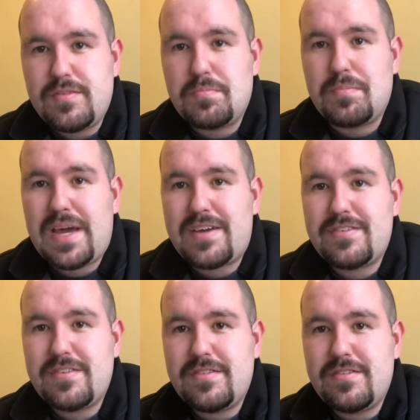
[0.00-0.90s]

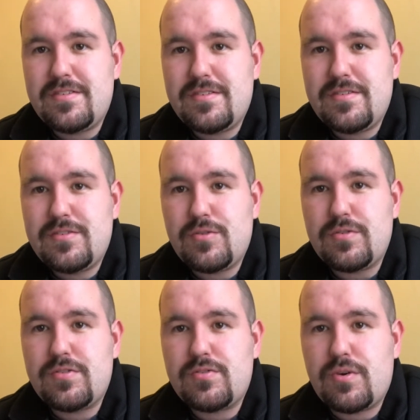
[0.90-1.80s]
Max's
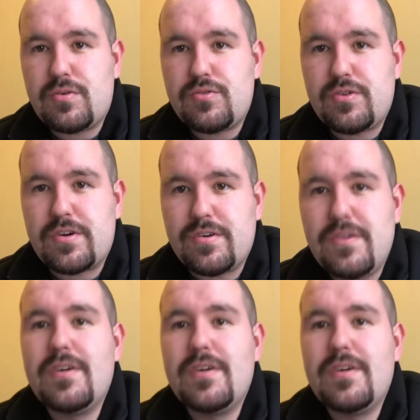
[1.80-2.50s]
short stroke trigger,